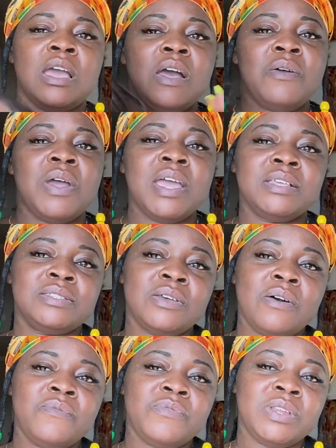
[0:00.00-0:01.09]
All right. So
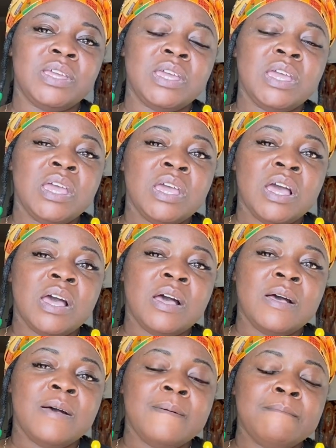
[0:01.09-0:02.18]
hopefully
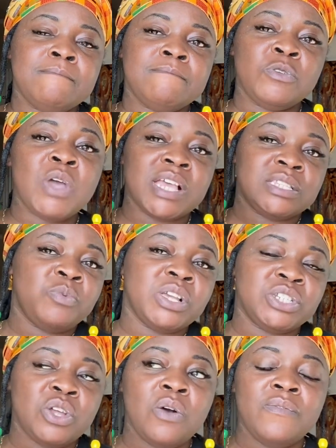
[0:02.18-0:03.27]
um, you guys
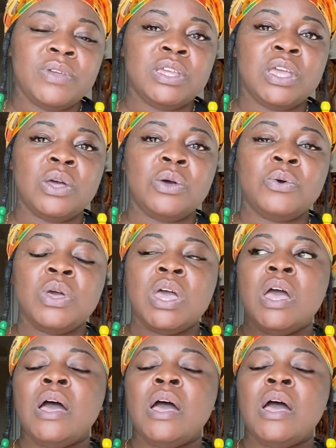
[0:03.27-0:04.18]
watch the whole video.